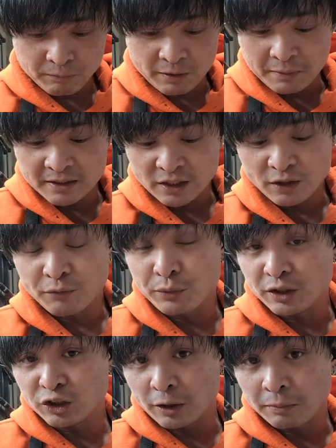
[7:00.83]
It means that you have
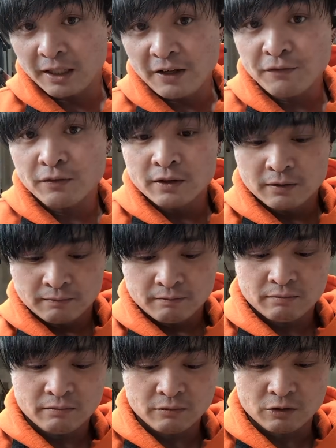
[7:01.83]
really sharp teeth.
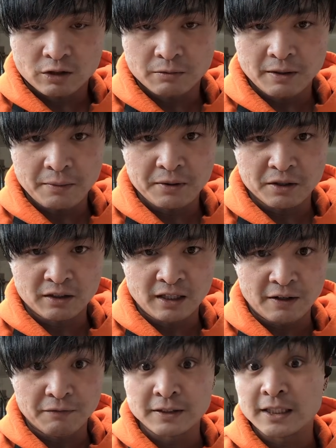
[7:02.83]
Or maybe your
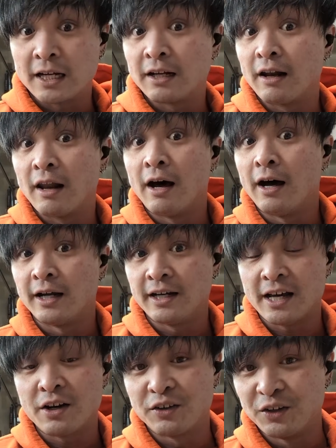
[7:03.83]
teeth is on the line.
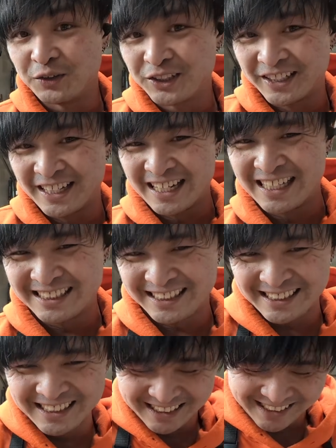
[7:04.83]
I don't know which one it is.
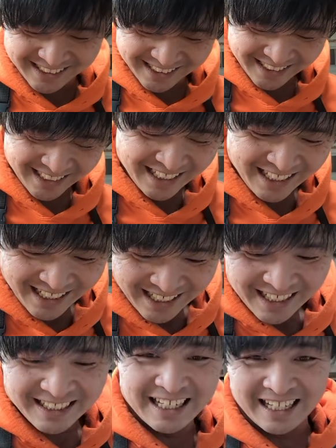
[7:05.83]

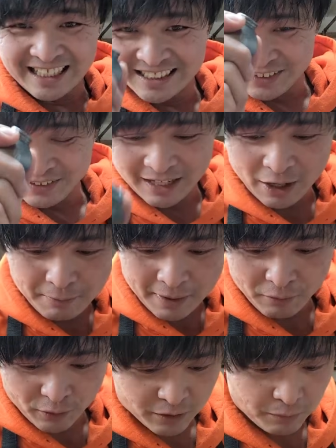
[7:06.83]
Not okay, so now
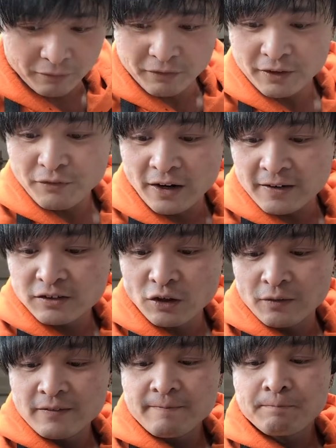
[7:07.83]
mine works perfectly fine.
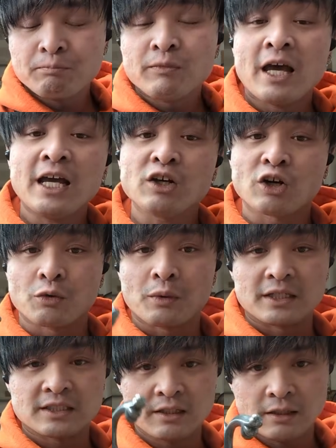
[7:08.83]
So, handguard
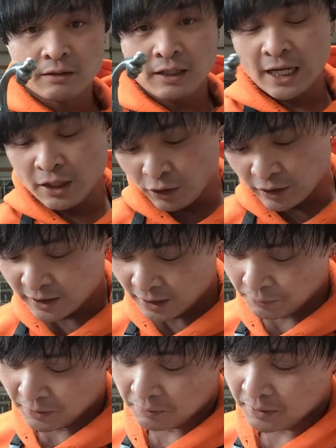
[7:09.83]
wise, handguards
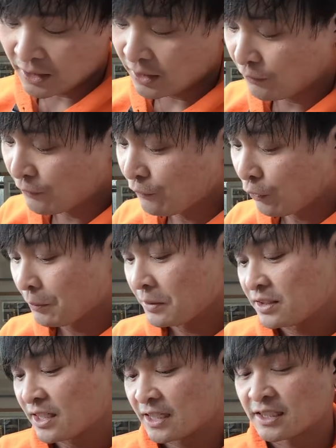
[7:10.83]
come in many different forms
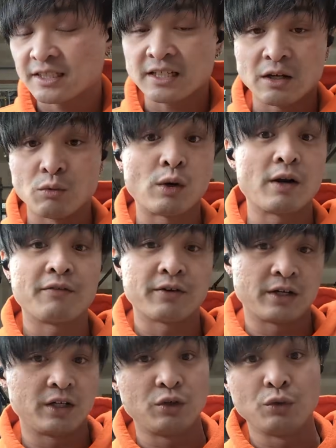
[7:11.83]
and sizes and whatever
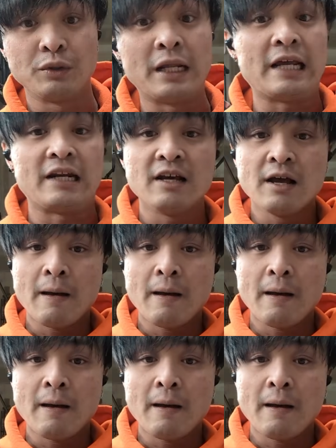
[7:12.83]
you need.